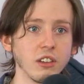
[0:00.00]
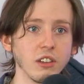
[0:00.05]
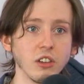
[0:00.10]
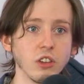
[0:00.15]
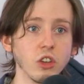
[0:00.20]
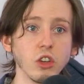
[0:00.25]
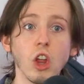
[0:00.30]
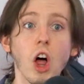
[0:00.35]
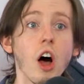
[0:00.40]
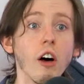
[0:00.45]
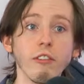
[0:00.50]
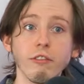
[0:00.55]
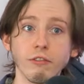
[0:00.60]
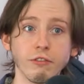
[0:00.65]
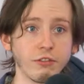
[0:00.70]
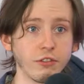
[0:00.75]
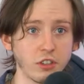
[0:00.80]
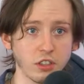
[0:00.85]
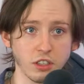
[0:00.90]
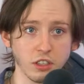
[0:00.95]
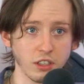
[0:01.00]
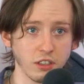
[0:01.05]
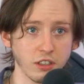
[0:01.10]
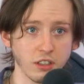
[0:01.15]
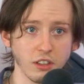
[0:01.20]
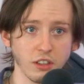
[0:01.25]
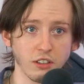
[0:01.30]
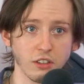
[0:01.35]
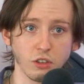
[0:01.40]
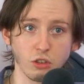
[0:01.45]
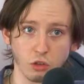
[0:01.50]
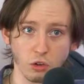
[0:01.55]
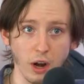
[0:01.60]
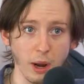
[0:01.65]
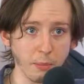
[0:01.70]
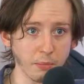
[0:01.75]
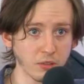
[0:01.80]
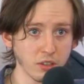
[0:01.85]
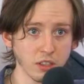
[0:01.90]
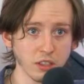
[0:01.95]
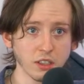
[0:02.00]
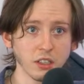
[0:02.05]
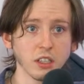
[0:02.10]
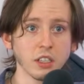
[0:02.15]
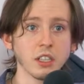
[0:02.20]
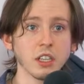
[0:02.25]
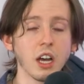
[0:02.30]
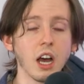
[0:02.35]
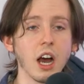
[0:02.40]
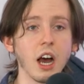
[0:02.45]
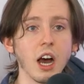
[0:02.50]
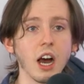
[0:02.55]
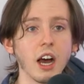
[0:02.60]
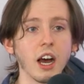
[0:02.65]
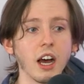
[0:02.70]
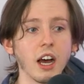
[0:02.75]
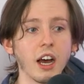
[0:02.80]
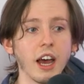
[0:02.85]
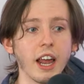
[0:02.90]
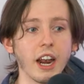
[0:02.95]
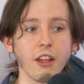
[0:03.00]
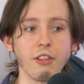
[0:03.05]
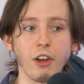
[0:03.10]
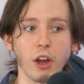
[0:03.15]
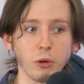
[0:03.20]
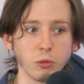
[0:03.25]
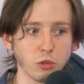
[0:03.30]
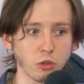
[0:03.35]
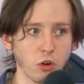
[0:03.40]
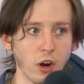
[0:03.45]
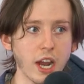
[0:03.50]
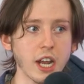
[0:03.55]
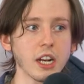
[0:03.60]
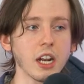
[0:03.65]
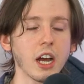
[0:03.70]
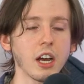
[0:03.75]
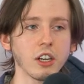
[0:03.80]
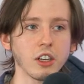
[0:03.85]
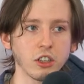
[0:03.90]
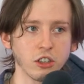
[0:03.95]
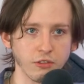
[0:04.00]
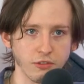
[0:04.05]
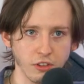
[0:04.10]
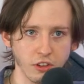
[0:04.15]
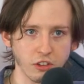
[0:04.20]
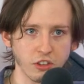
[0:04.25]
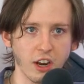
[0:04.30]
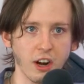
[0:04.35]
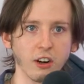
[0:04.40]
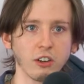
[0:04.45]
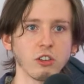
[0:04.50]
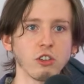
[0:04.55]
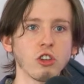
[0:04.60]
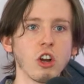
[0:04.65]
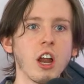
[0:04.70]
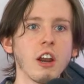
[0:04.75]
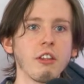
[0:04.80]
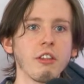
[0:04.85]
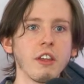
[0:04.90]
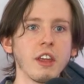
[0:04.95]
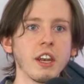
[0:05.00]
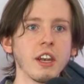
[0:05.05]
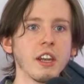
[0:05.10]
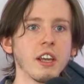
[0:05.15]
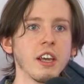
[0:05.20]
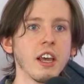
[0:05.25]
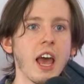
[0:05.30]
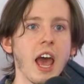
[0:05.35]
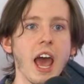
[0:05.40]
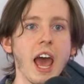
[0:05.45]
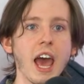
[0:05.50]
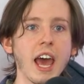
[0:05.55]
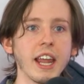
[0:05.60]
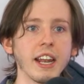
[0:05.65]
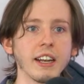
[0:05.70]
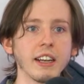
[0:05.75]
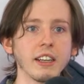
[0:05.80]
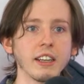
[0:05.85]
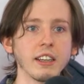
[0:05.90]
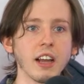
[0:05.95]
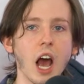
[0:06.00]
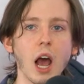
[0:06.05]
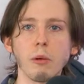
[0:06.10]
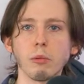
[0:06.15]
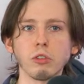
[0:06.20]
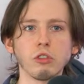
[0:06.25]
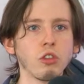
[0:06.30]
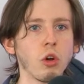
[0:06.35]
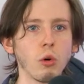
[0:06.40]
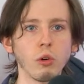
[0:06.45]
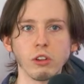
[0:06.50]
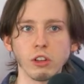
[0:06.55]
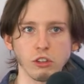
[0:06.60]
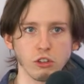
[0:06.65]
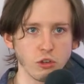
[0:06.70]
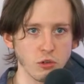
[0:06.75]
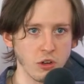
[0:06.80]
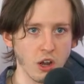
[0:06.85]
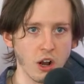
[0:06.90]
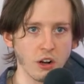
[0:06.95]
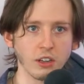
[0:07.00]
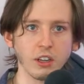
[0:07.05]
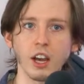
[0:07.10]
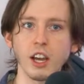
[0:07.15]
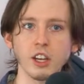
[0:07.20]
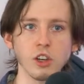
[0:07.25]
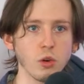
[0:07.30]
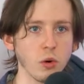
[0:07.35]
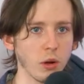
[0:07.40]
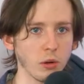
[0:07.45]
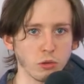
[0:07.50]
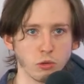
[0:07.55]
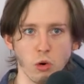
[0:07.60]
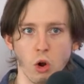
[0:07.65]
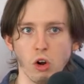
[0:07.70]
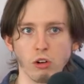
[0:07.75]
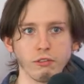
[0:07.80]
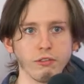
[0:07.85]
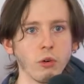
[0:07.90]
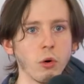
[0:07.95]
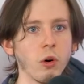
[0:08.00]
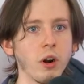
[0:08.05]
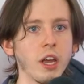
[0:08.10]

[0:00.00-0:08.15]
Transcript: loved the script, uh, and I thought it was great. I auditioned for this character Jonathan, and I was totally too young. I knew I was wrong for